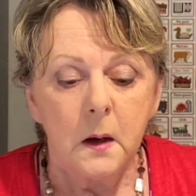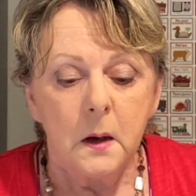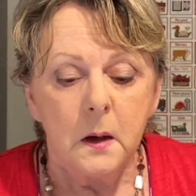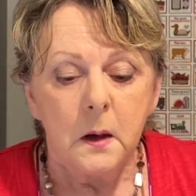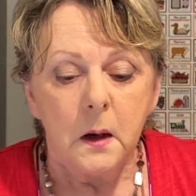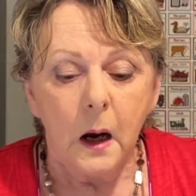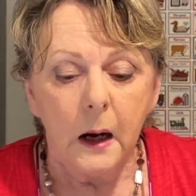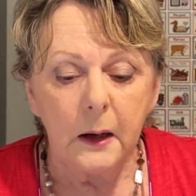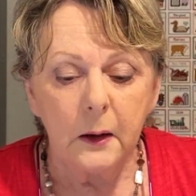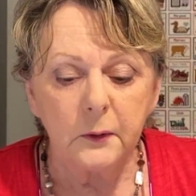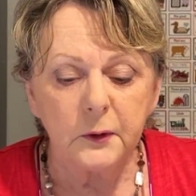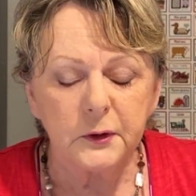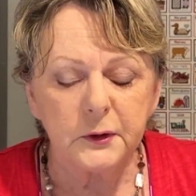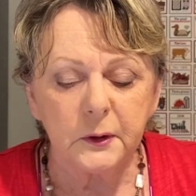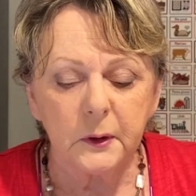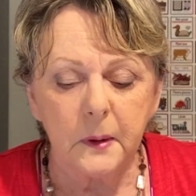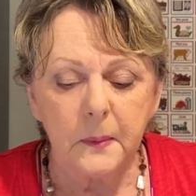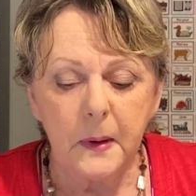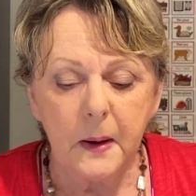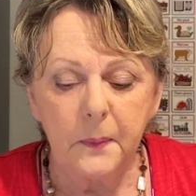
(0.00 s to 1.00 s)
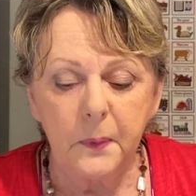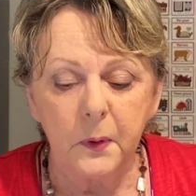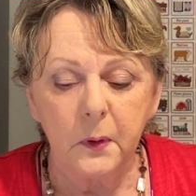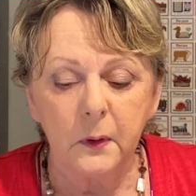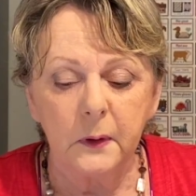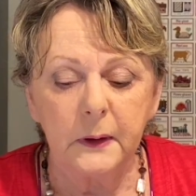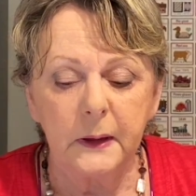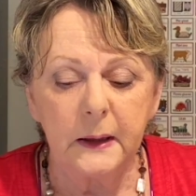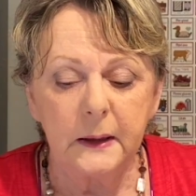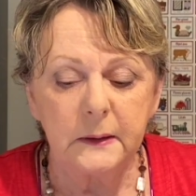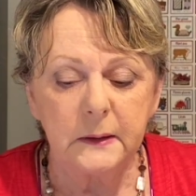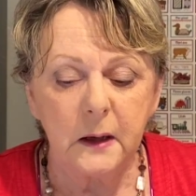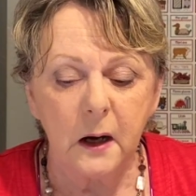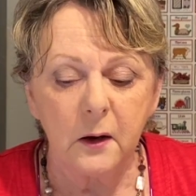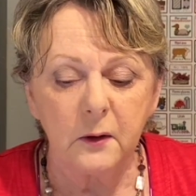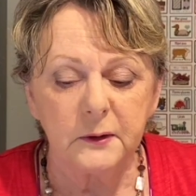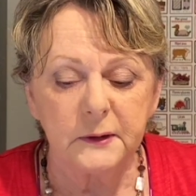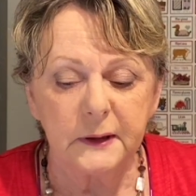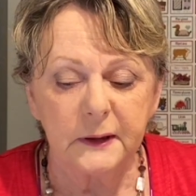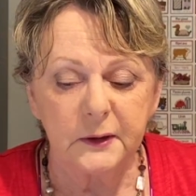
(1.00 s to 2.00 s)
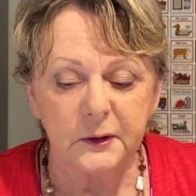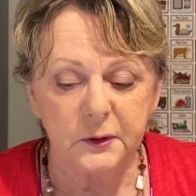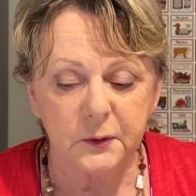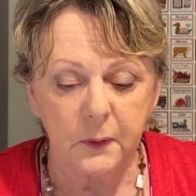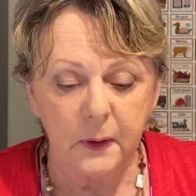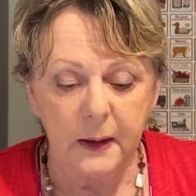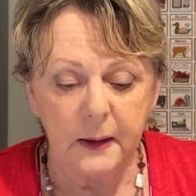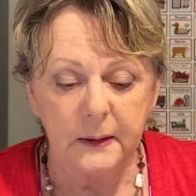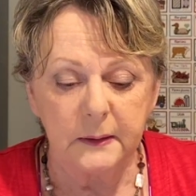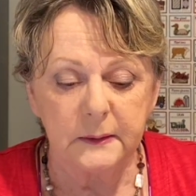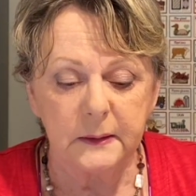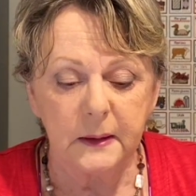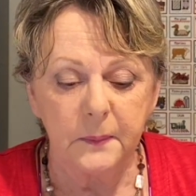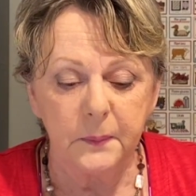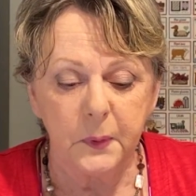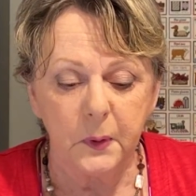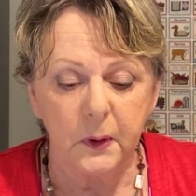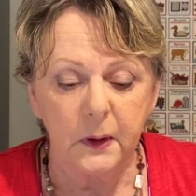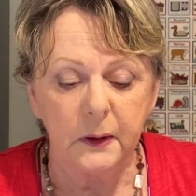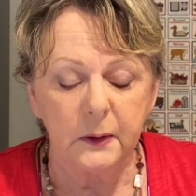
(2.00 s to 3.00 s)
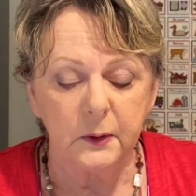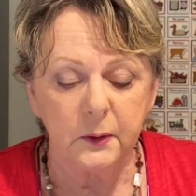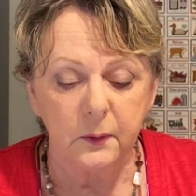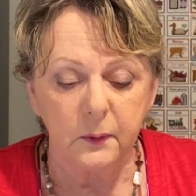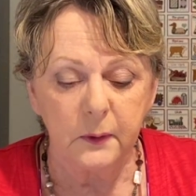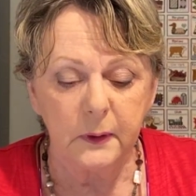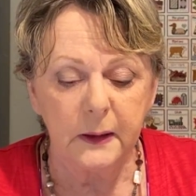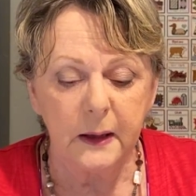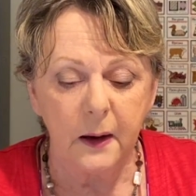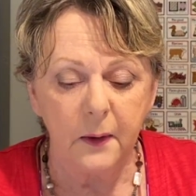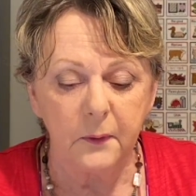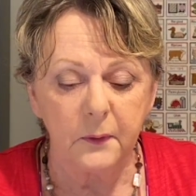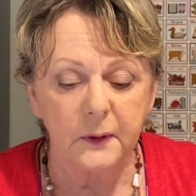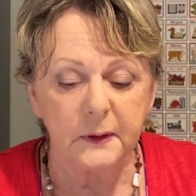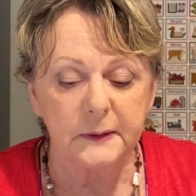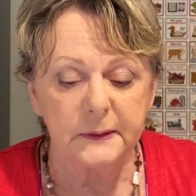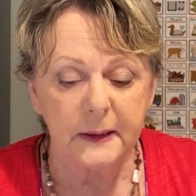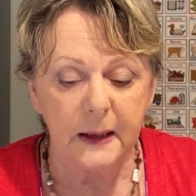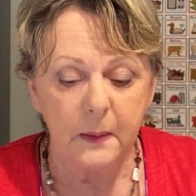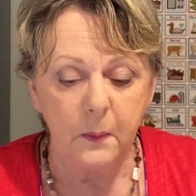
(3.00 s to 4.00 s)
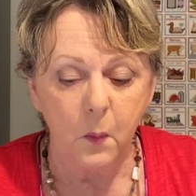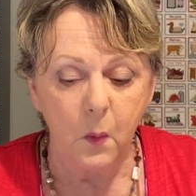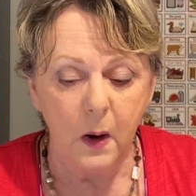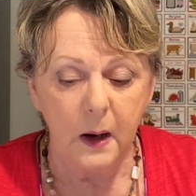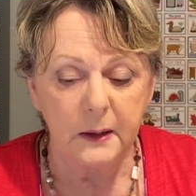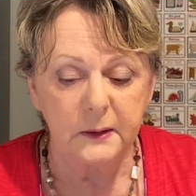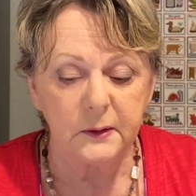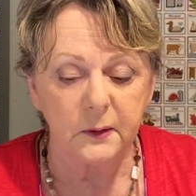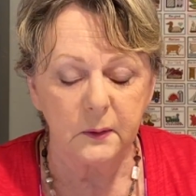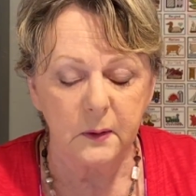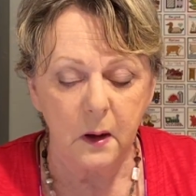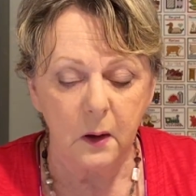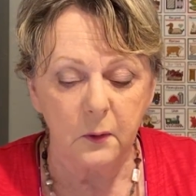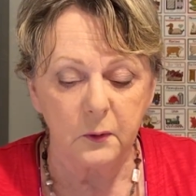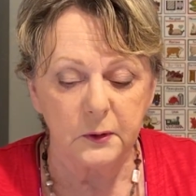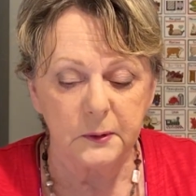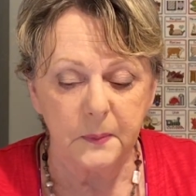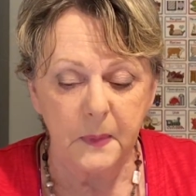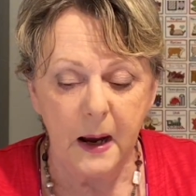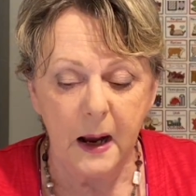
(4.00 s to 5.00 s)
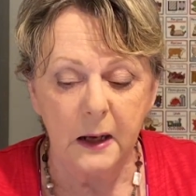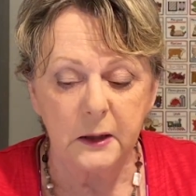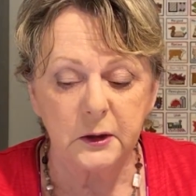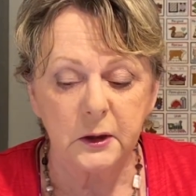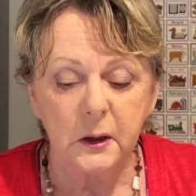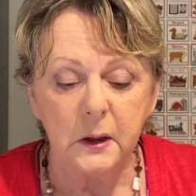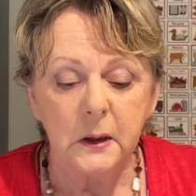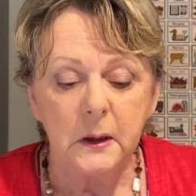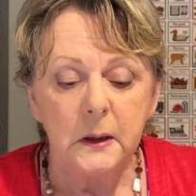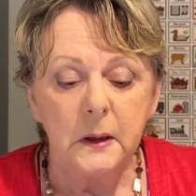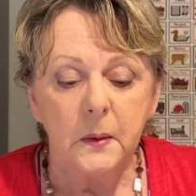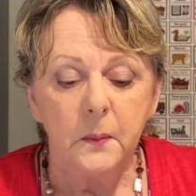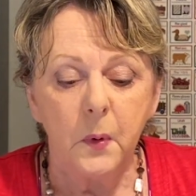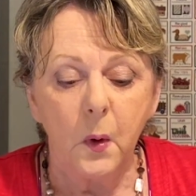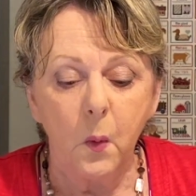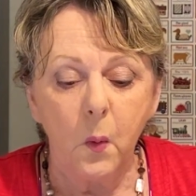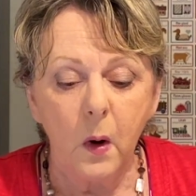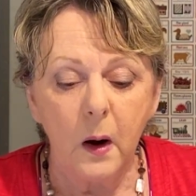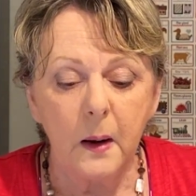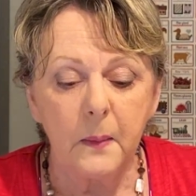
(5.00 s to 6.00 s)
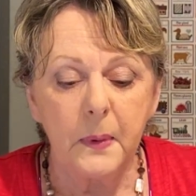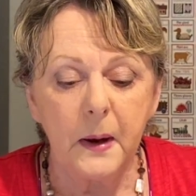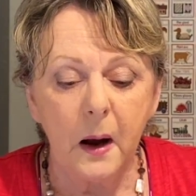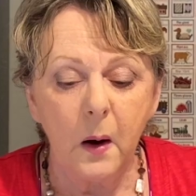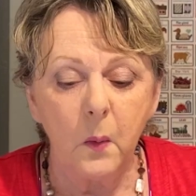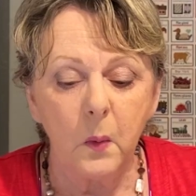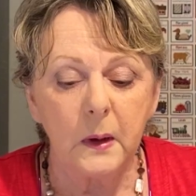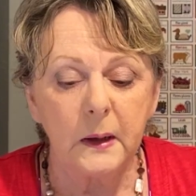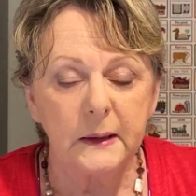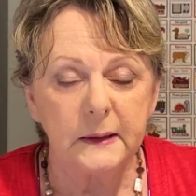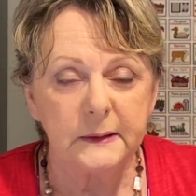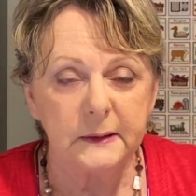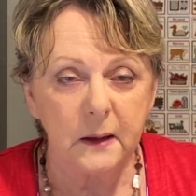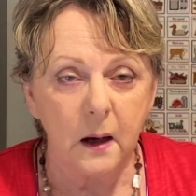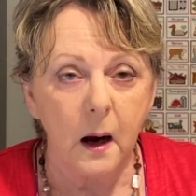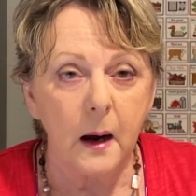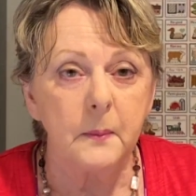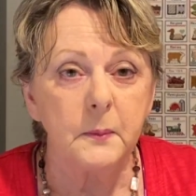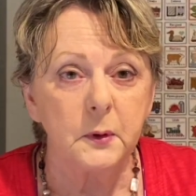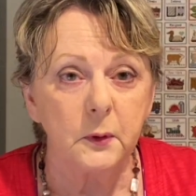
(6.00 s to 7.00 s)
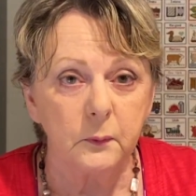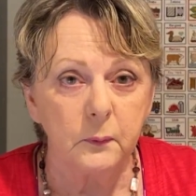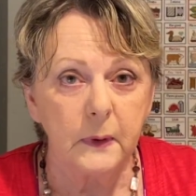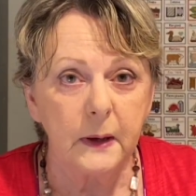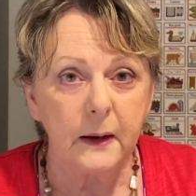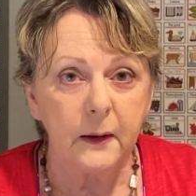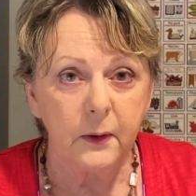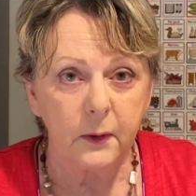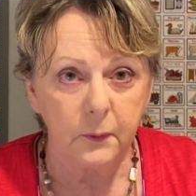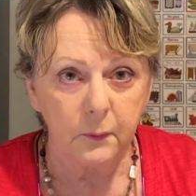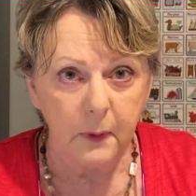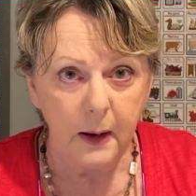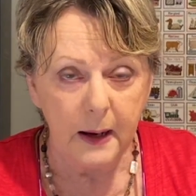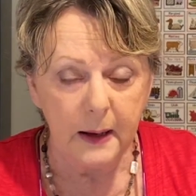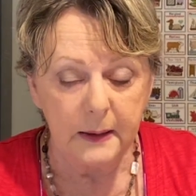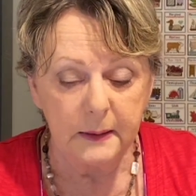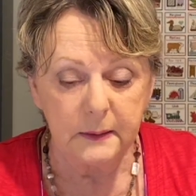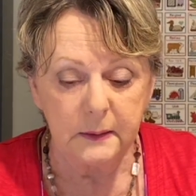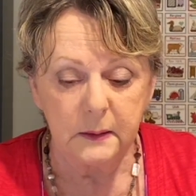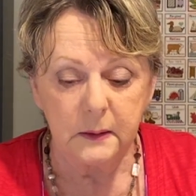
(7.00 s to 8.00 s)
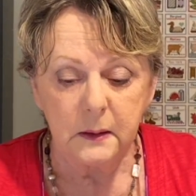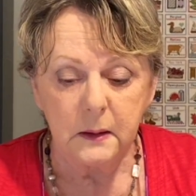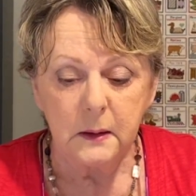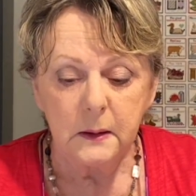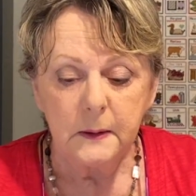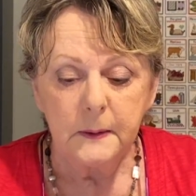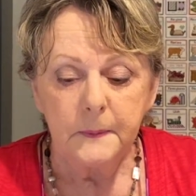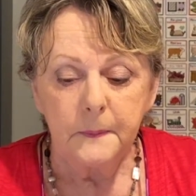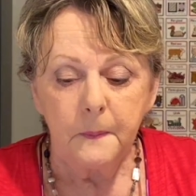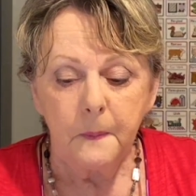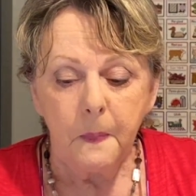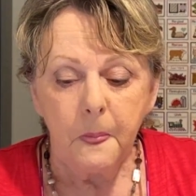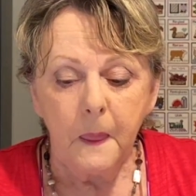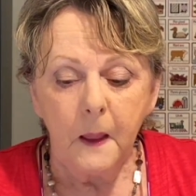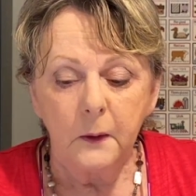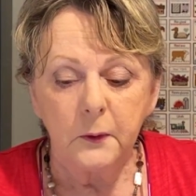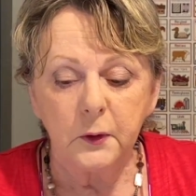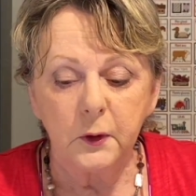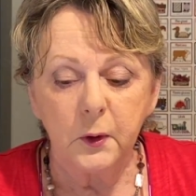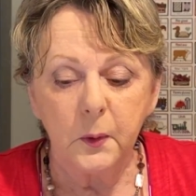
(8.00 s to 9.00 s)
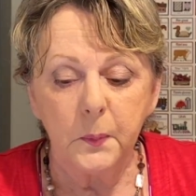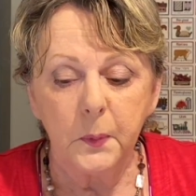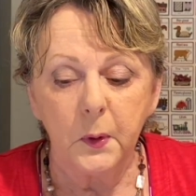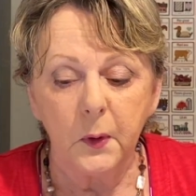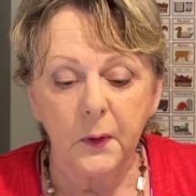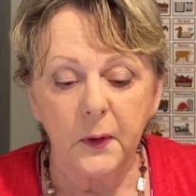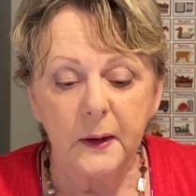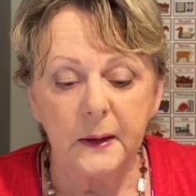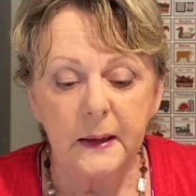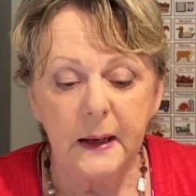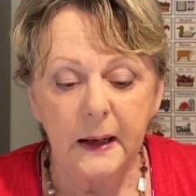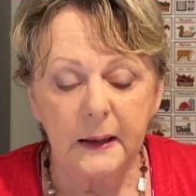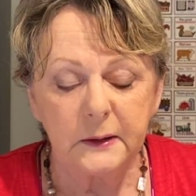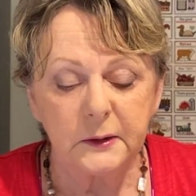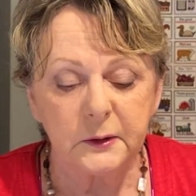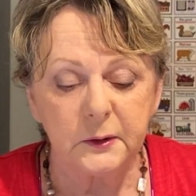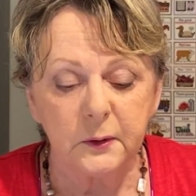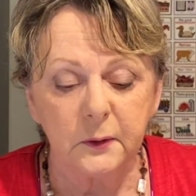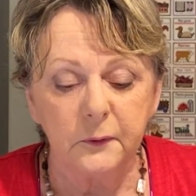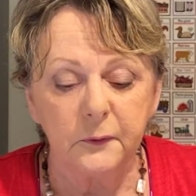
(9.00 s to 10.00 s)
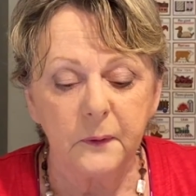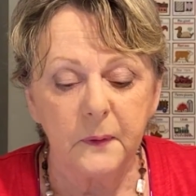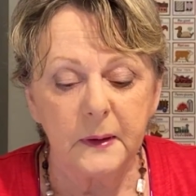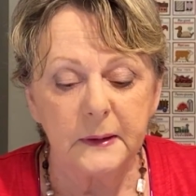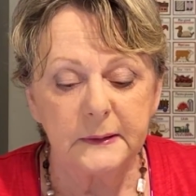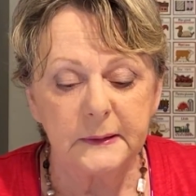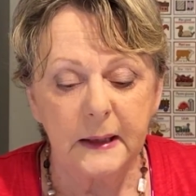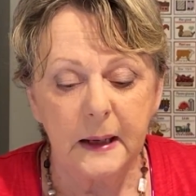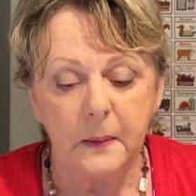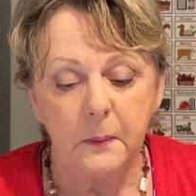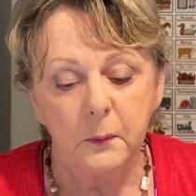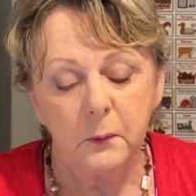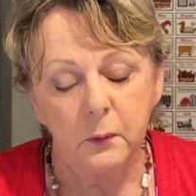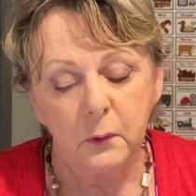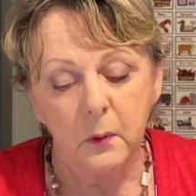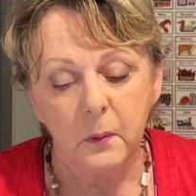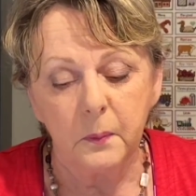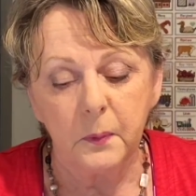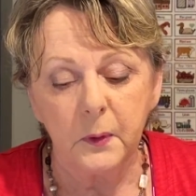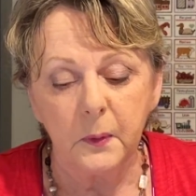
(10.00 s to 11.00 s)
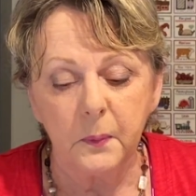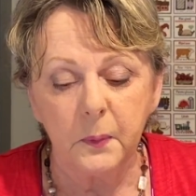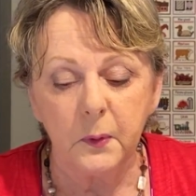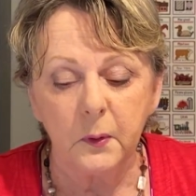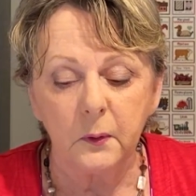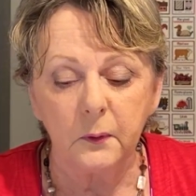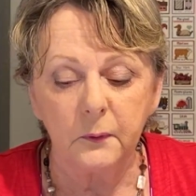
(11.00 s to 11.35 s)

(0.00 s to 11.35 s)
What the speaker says: I understood about pulling the entire 6 strands and putting 2 together the same way so colors match, but what about when it's time to rethread? Do you pull the next 2 from the same group you pulled